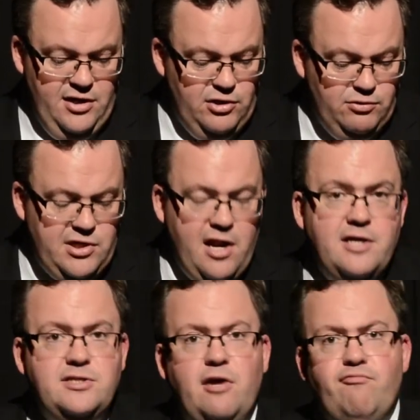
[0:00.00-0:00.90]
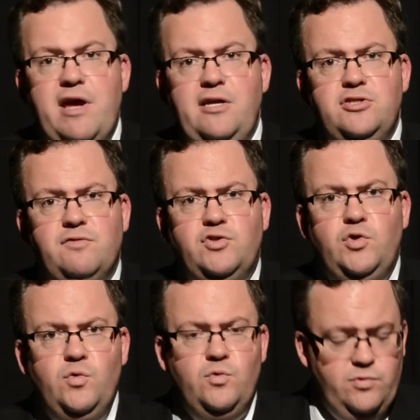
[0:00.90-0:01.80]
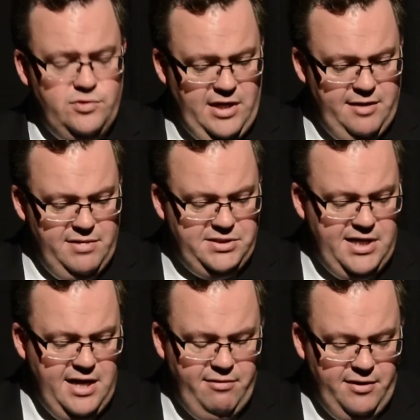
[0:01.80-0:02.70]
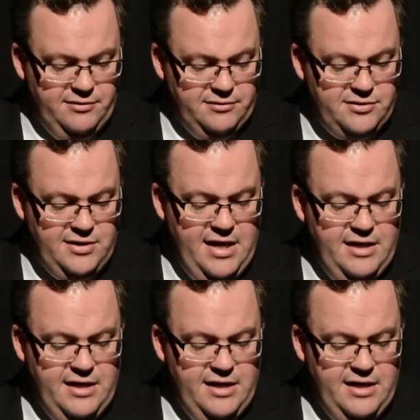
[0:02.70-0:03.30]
utilising a range of tools and materials